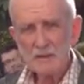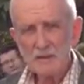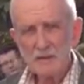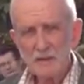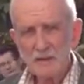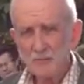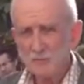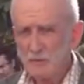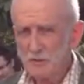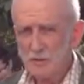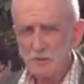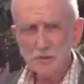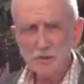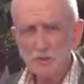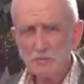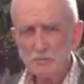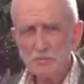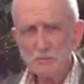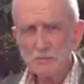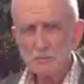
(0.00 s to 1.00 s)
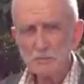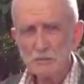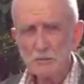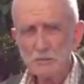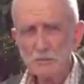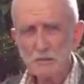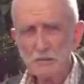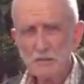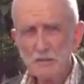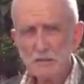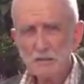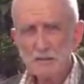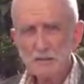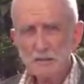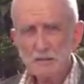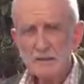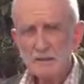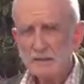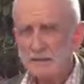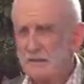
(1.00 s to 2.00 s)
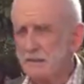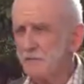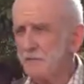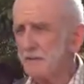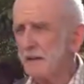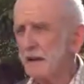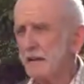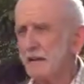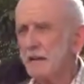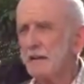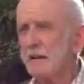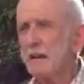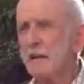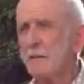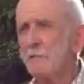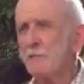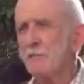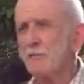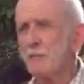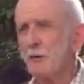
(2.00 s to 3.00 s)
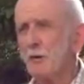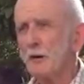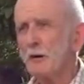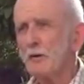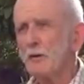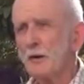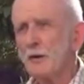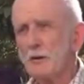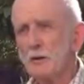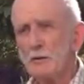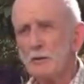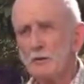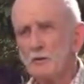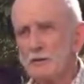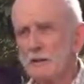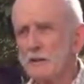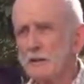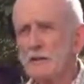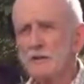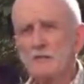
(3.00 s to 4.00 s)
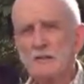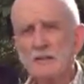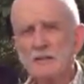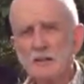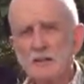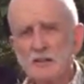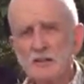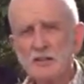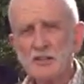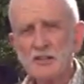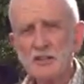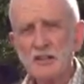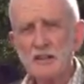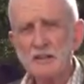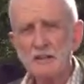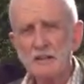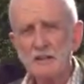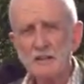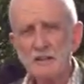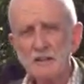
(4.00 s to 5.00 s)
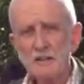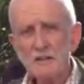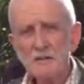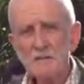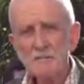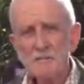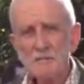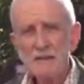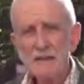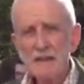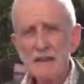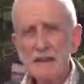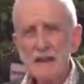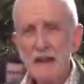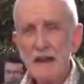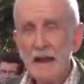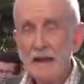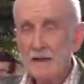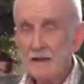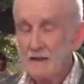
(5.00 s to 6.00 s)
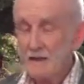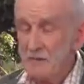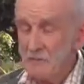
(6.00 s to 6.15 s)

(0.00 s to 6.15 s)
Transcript: it was a taboo. They even had a name for it. They called it living in sin. And,